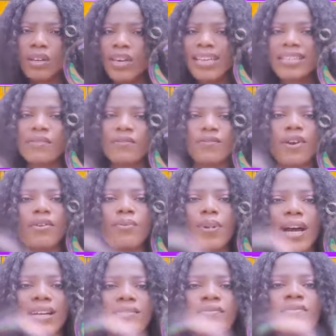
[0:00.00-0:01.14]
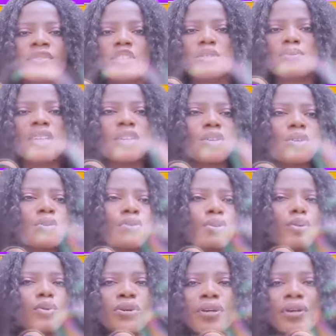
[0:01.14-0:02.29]
It's very bad to make you
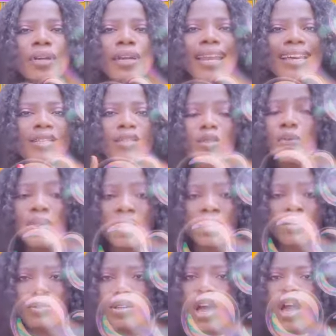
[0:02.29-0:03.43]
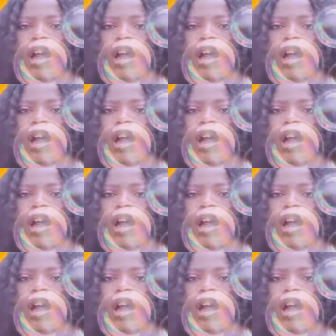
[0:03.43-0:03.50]
look like something else.